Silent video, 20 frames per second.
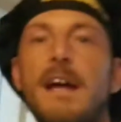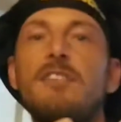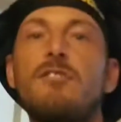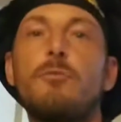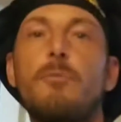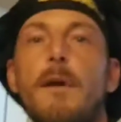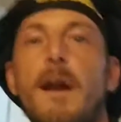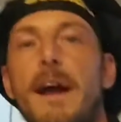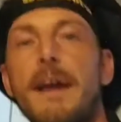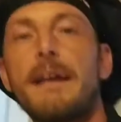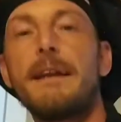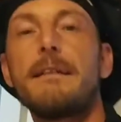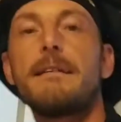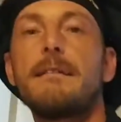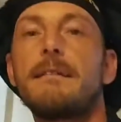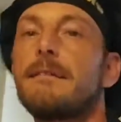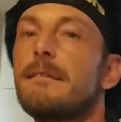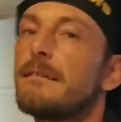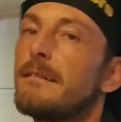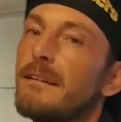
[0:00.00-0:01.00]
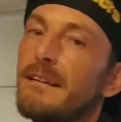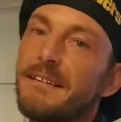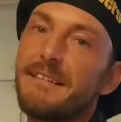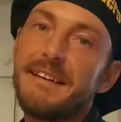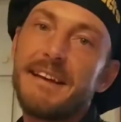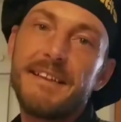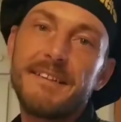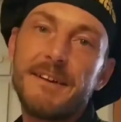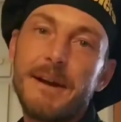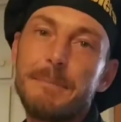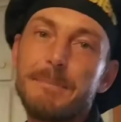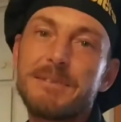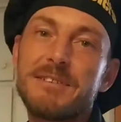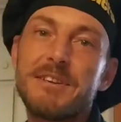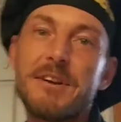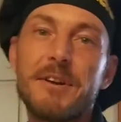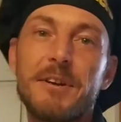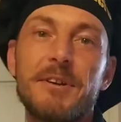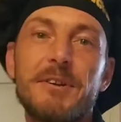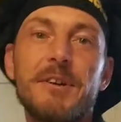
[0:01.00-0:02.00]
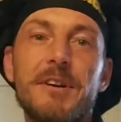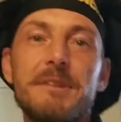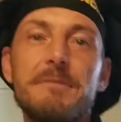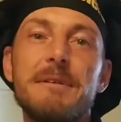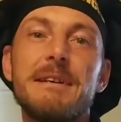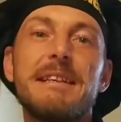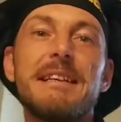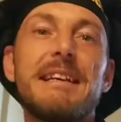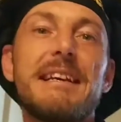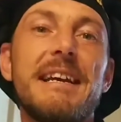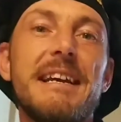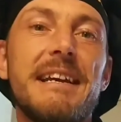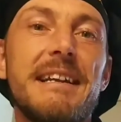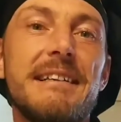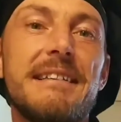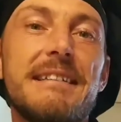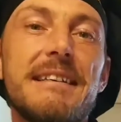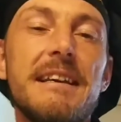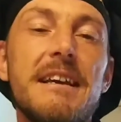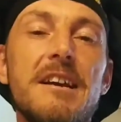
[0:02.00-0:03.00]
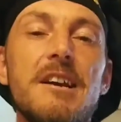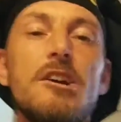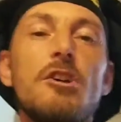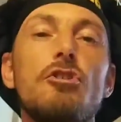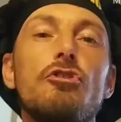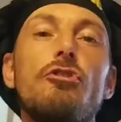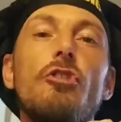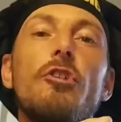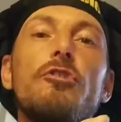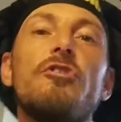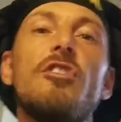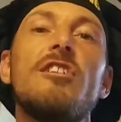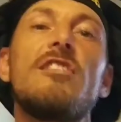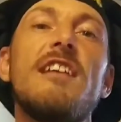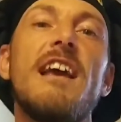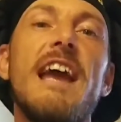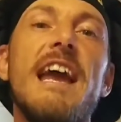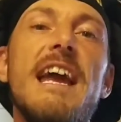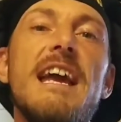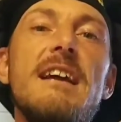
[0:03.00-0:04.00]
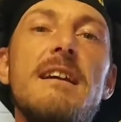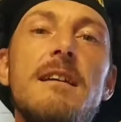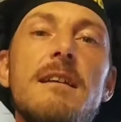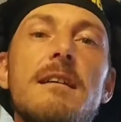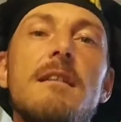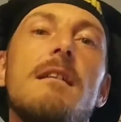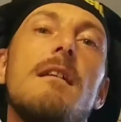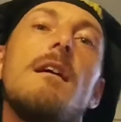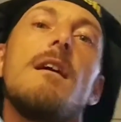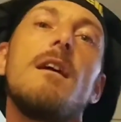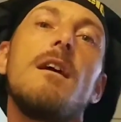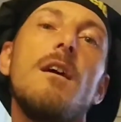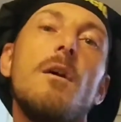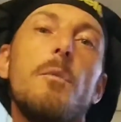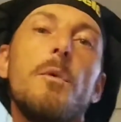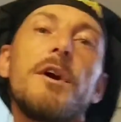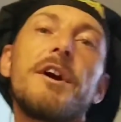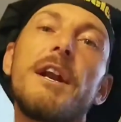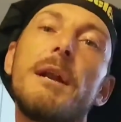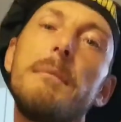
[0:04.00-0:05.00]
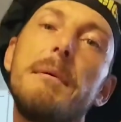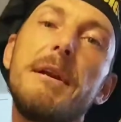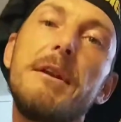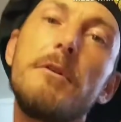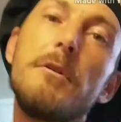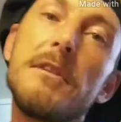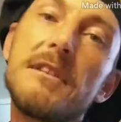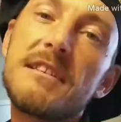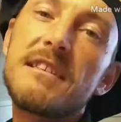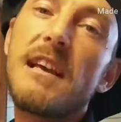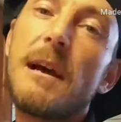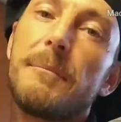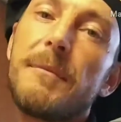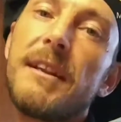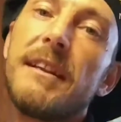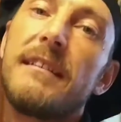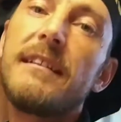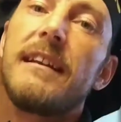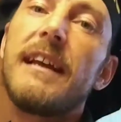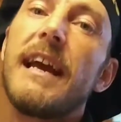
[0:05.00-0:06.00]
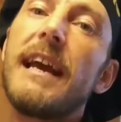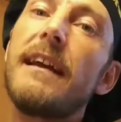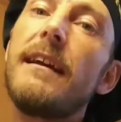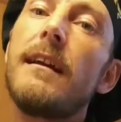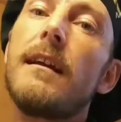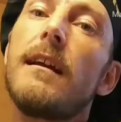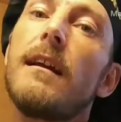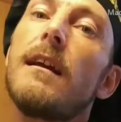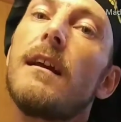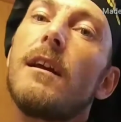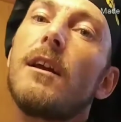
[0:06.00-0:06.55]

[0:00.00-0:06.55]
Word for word: That's right. Another episode of Cooking with the Kids. So today we're gonna be doing something today.